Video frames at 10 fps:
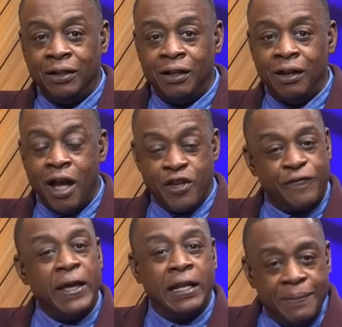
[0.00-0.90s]
Are you
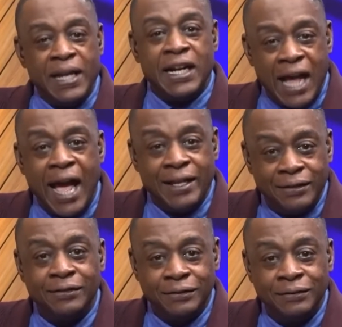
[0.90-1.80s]
feeling me tonight?
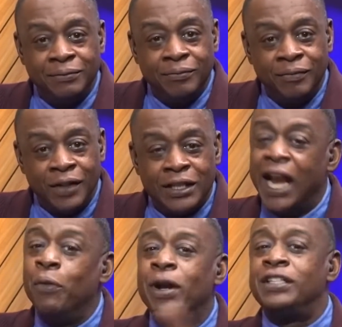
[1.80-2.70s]
Because I
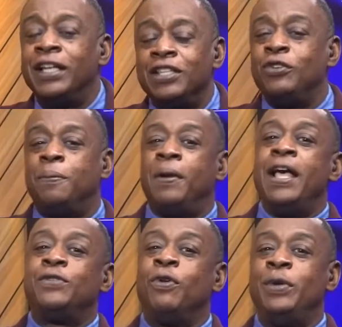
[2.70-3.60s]
don't want us to get to a
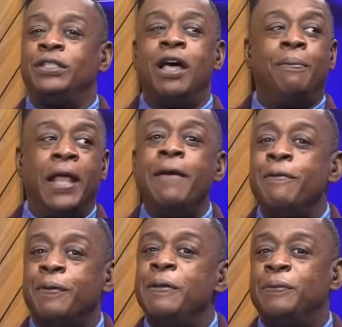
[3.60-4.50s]
place where we start blaming
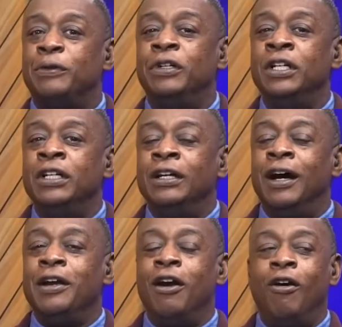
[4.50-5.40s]
people.
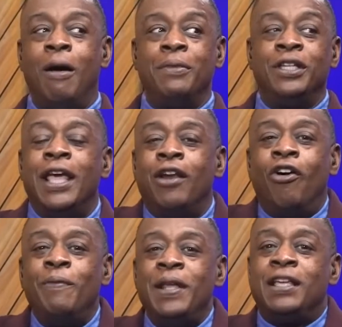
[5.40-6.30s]
You know, it ought to
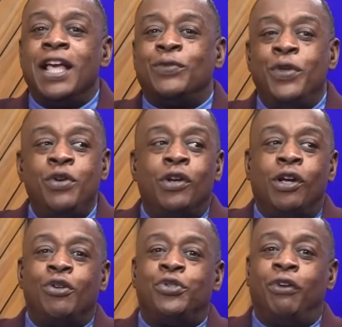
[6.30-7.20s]
be the case where you can go
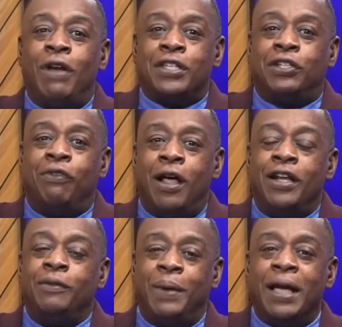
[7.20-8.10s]
to a restaurant in the
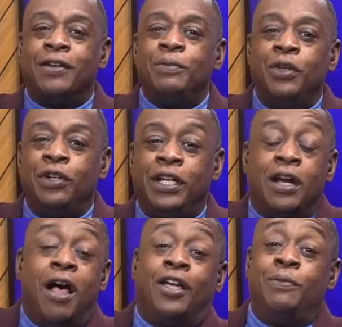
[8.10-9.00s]
black community, in
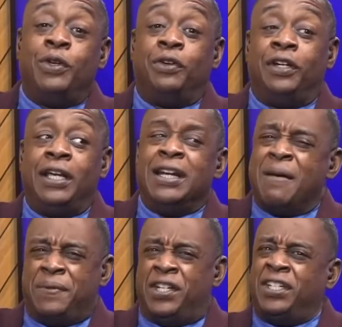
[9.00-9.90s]
our community, and not
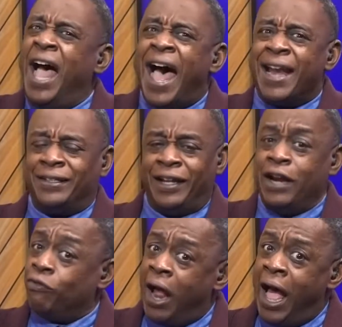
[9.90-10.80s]
be shot
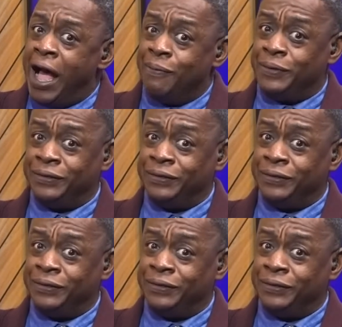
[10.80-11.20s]
and robbed.